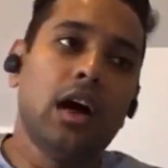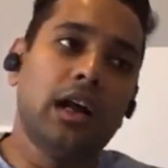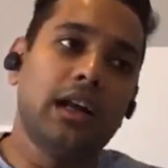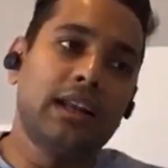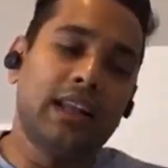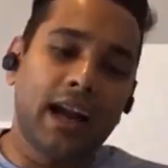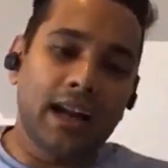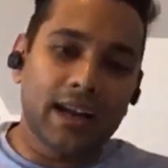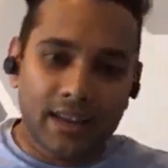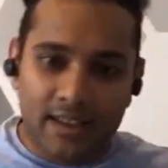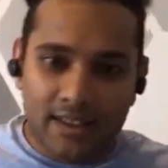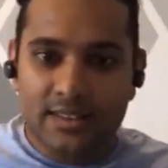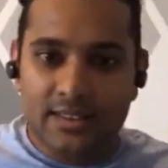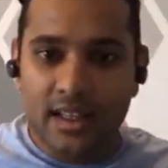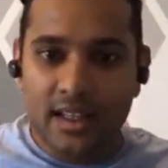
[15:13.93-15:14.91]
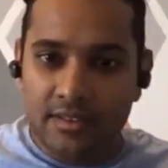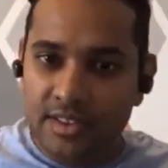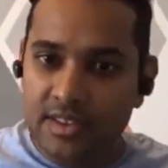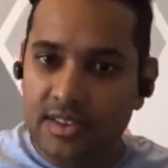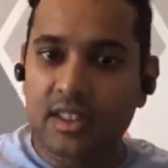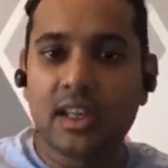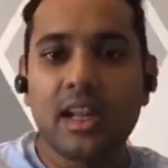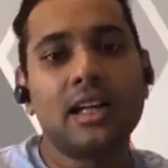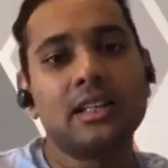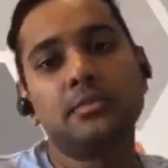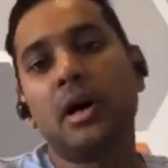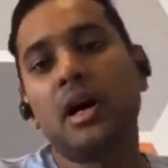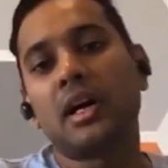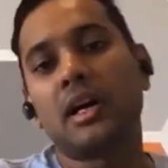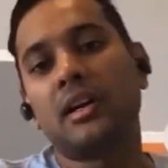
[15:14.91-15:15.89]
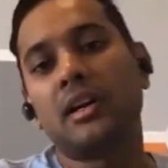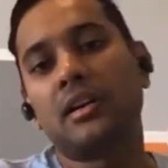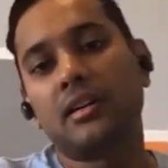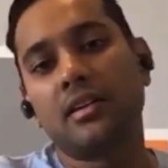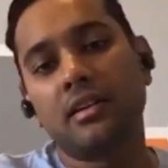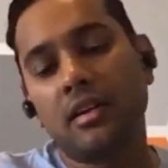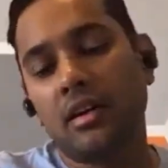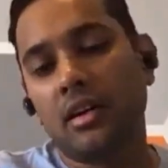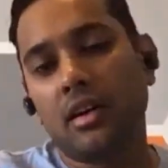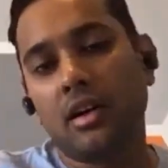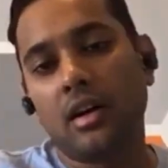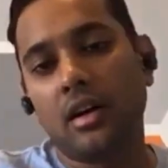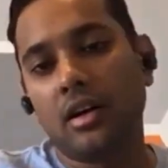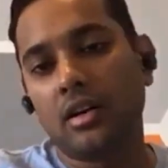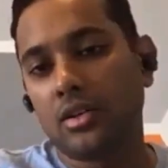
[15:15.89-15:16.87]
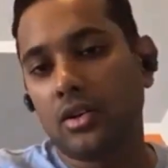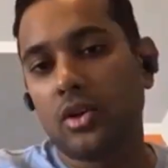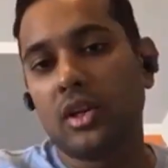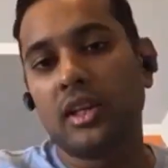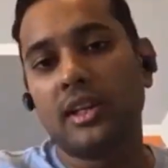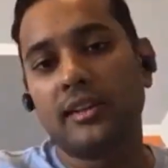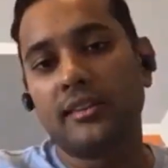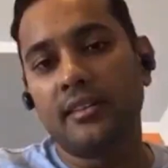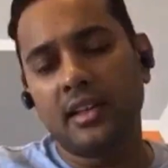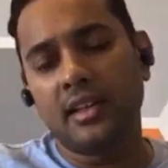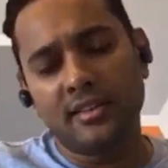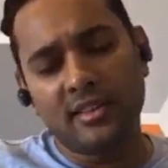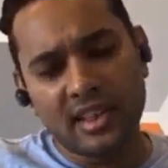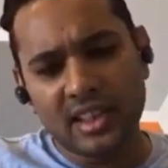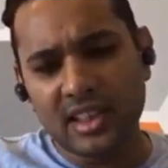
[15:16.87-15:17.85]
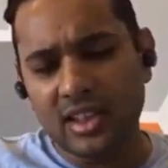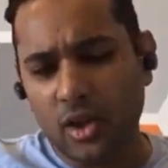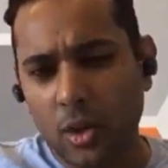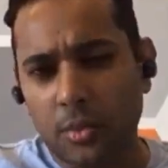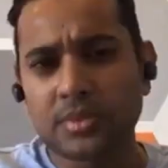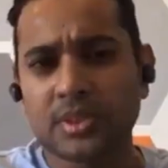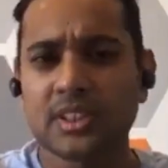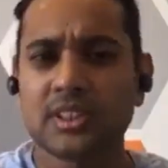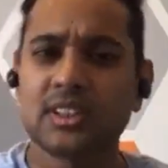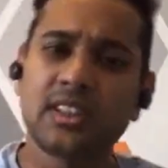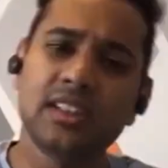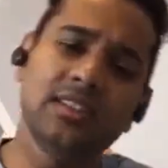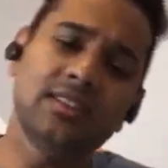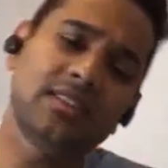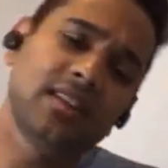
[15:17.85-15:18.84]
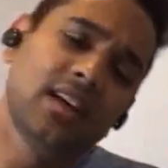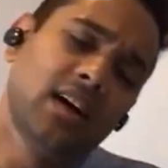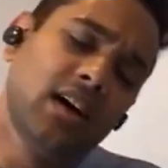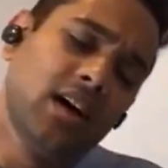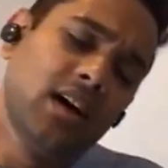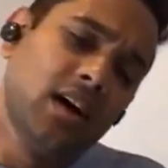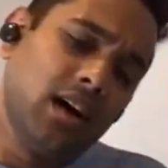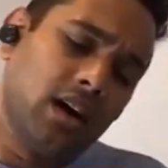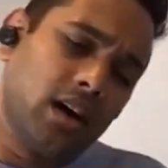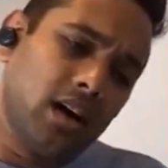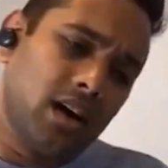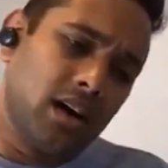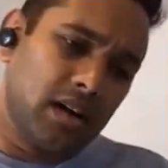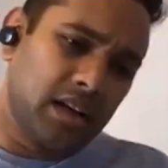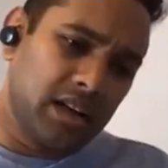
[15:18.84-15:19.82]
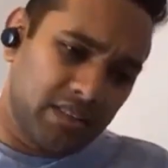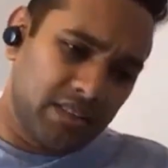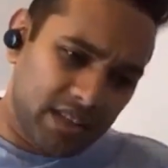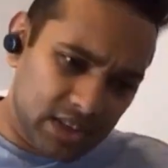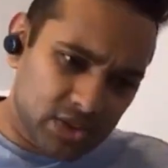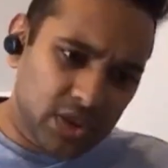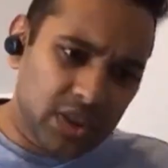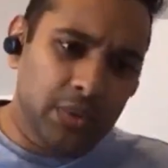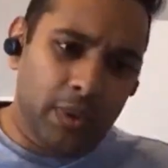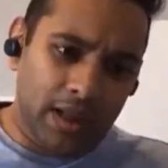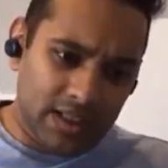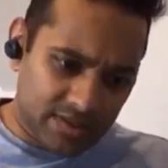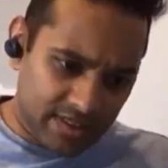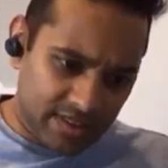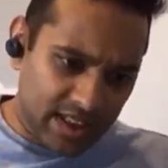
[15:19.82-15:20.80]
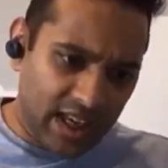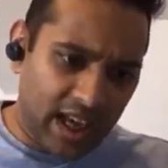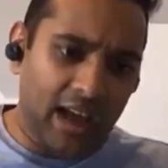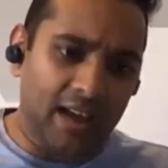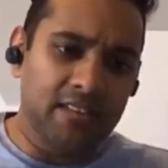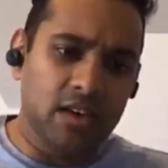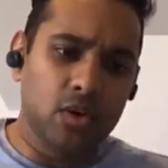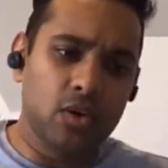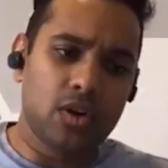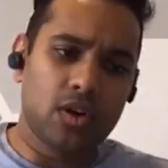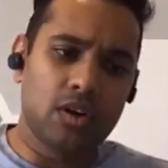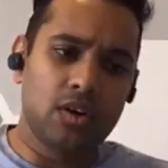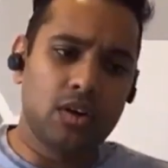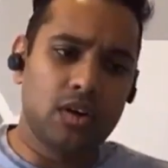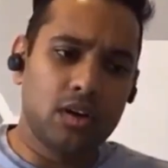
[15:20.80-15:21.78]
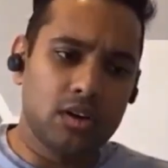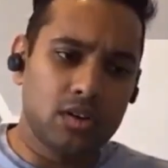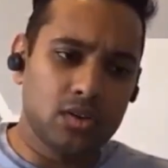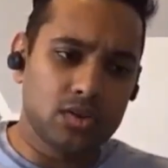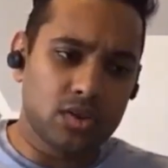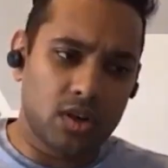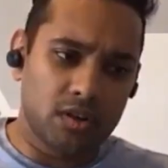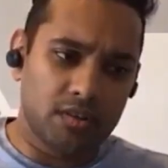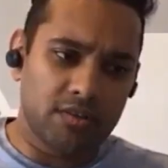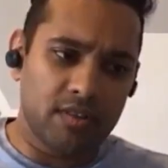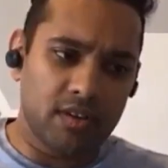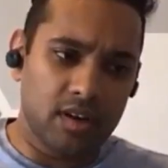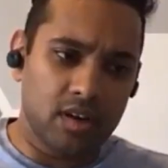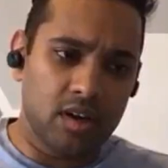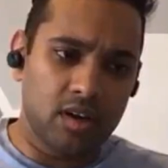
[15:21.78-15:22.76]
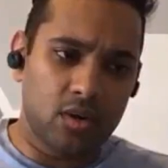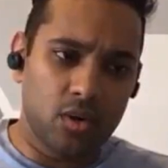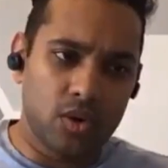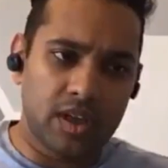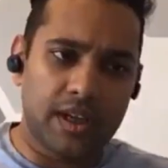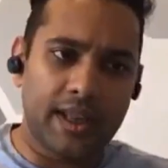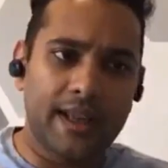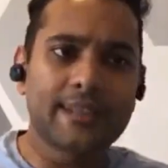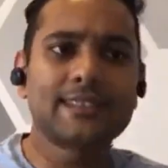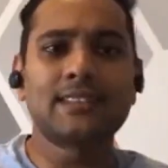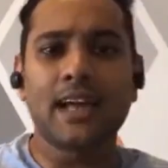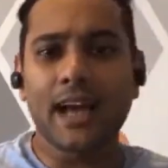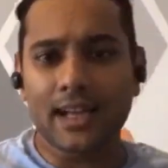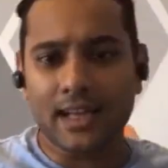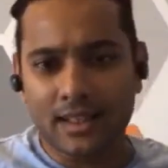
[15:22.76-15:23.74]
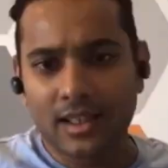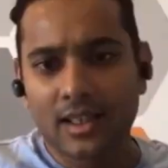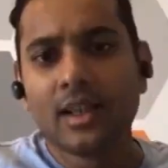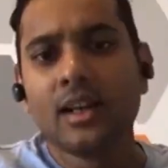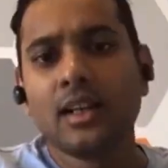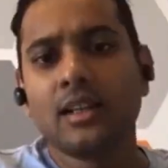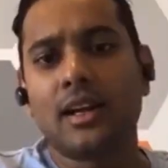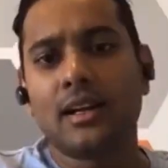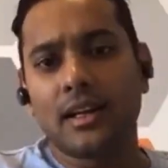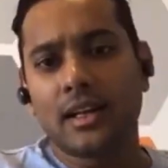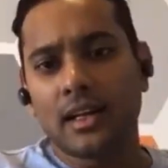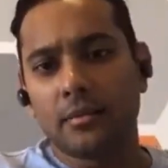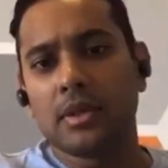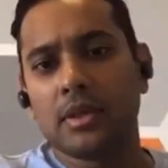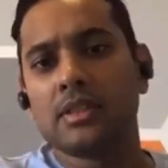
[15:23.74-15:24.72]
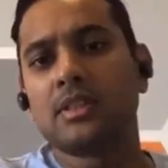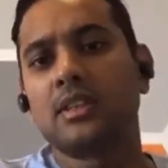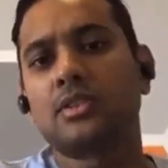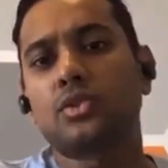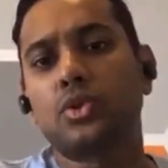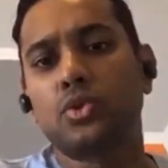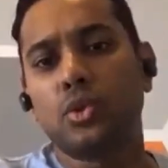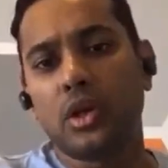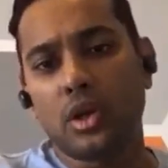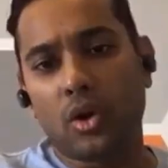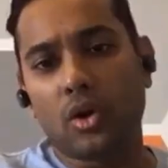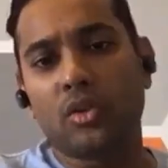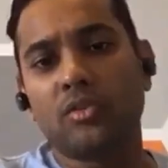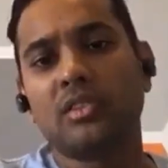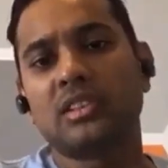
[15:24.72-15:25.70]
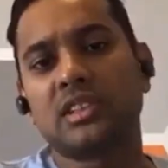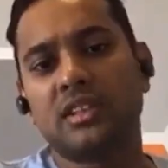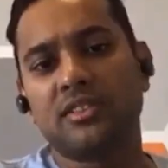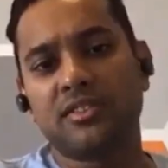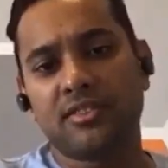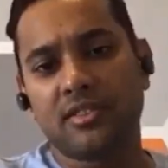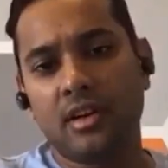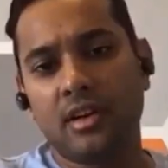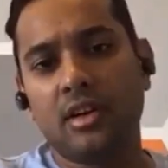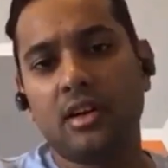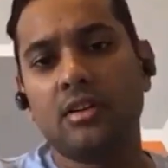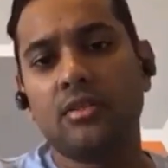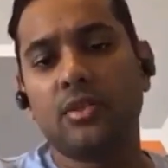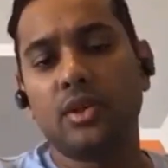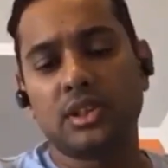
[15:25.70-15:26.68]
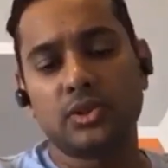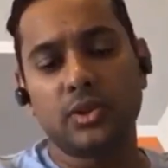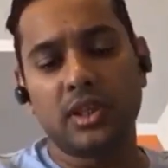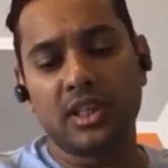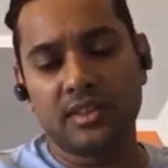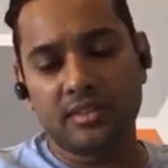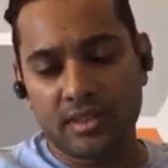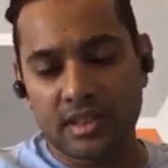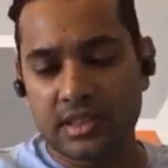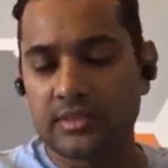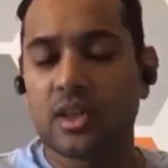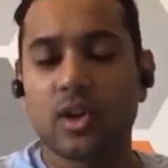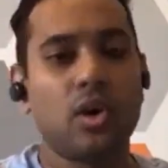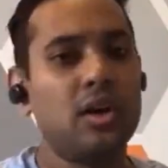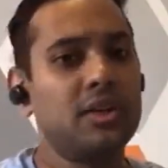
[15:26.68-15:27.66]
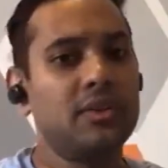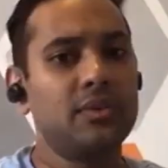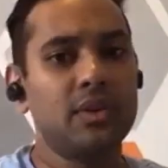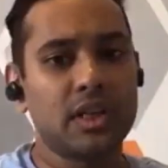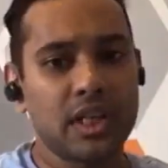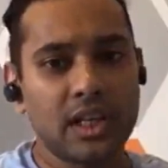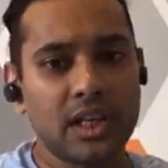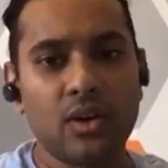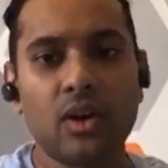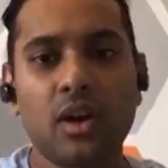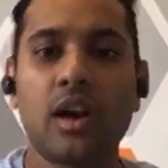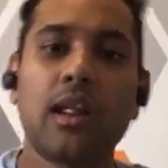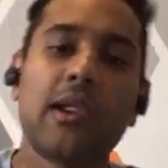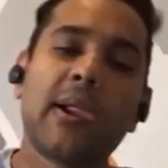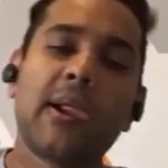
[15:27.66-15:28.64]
And that in itself is a large market, even in the top six cities. And eventually, once we have a good, sort of a good tech stack that enables us to do a lot of the stuff virtually, which we are already working on,